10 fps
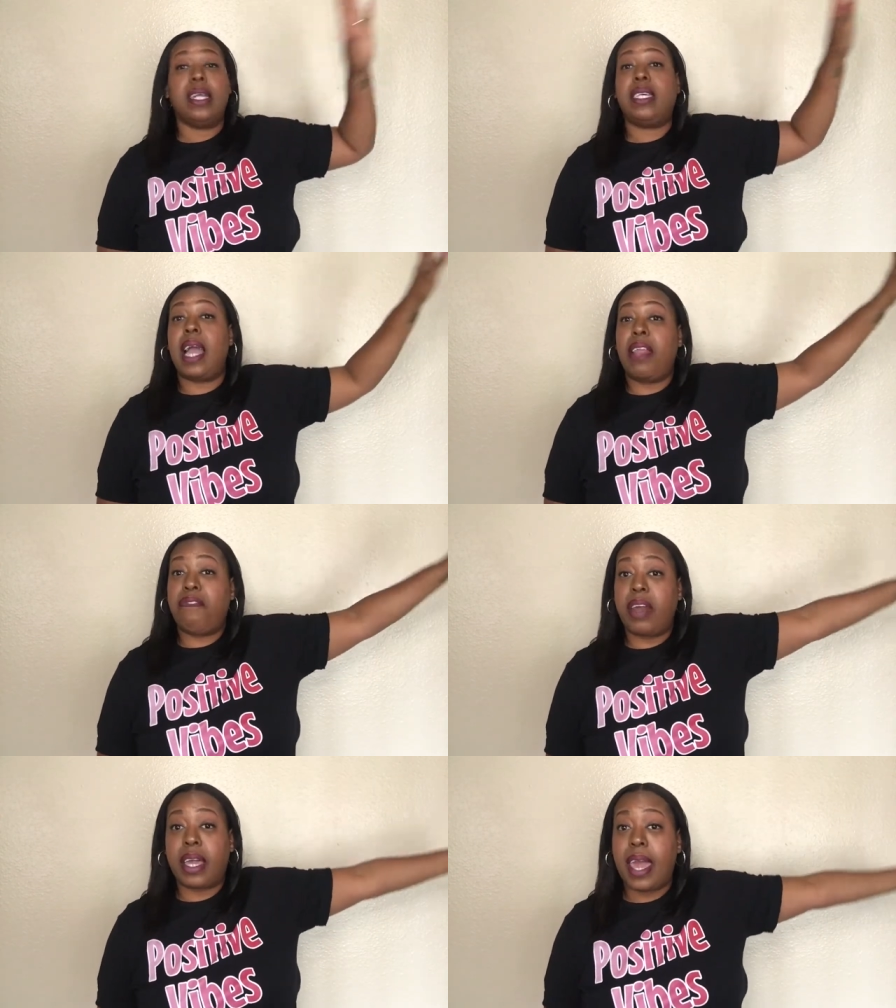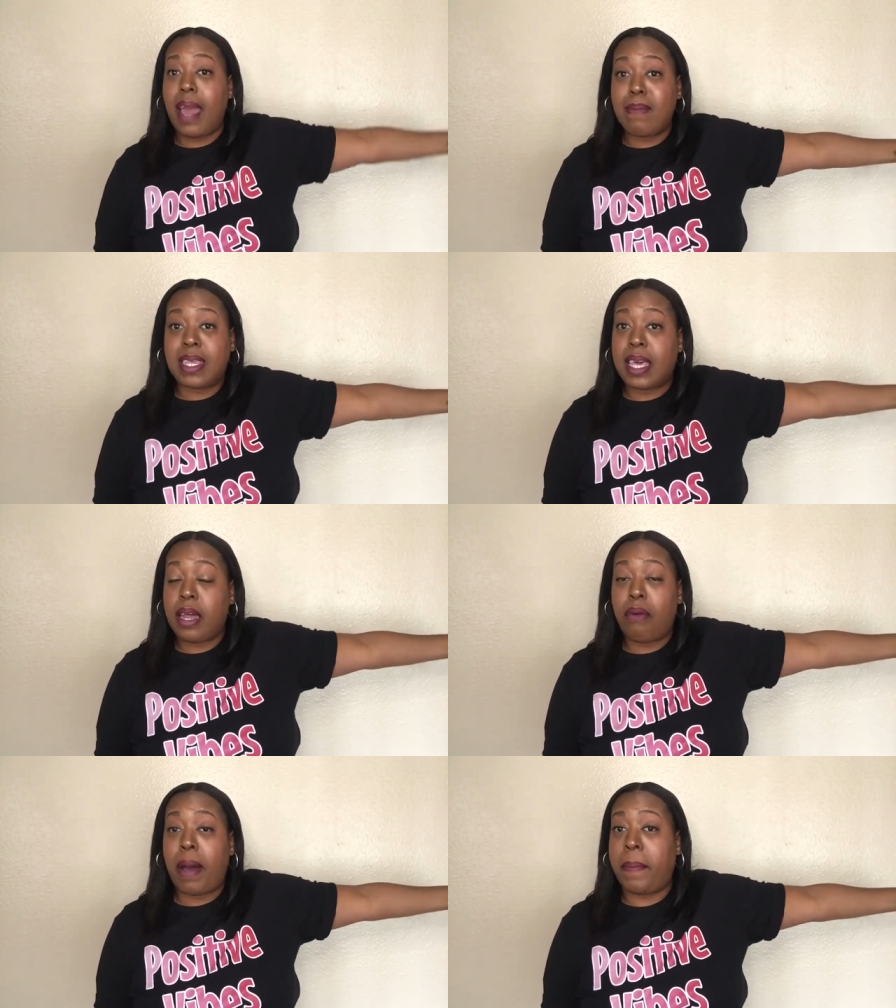yelling for the camera to
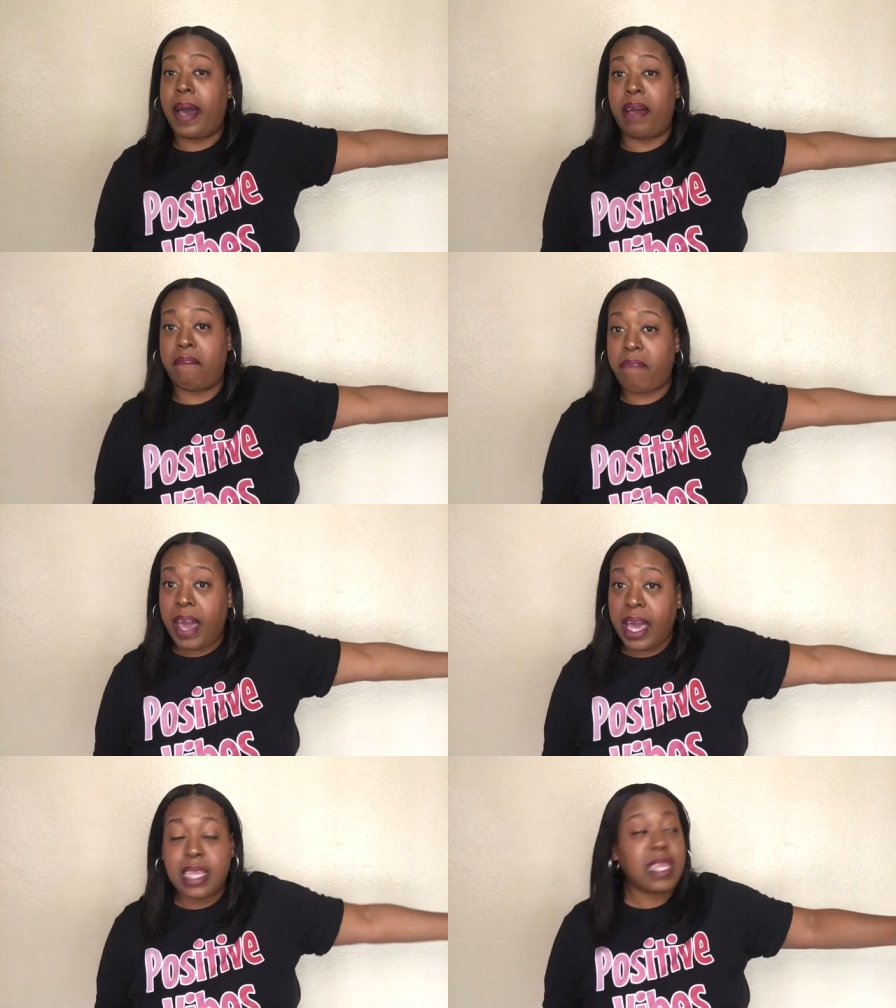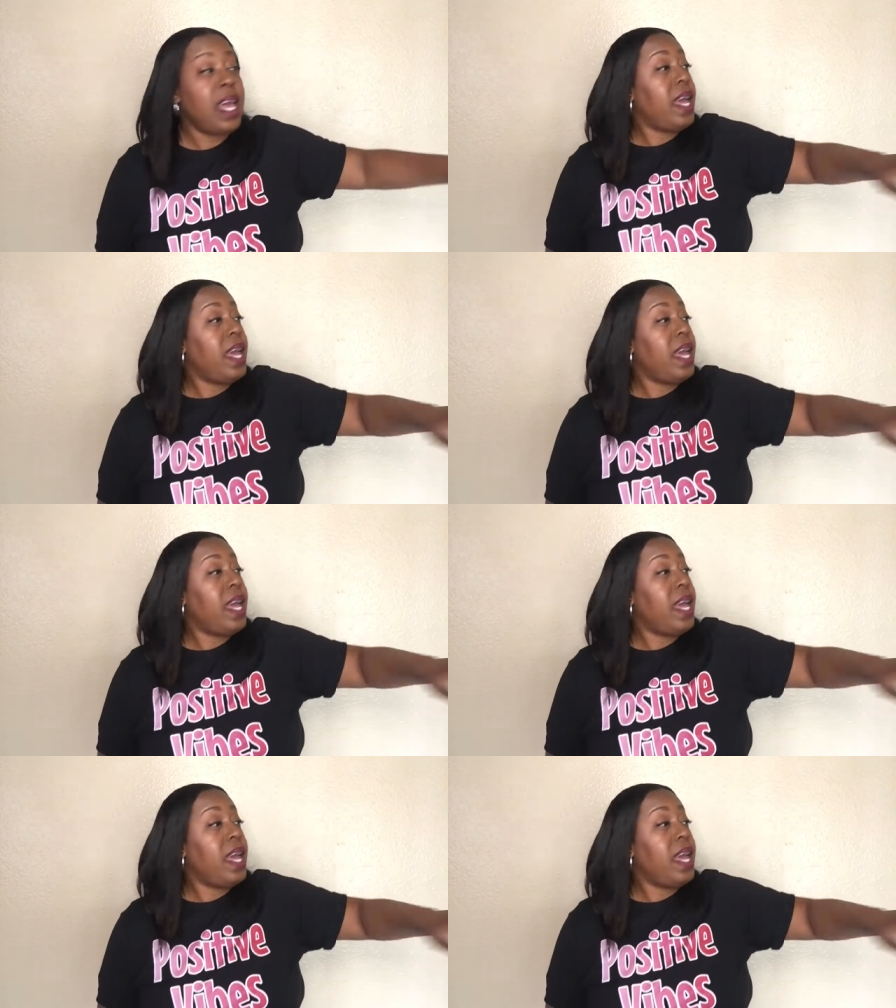get on my about her face.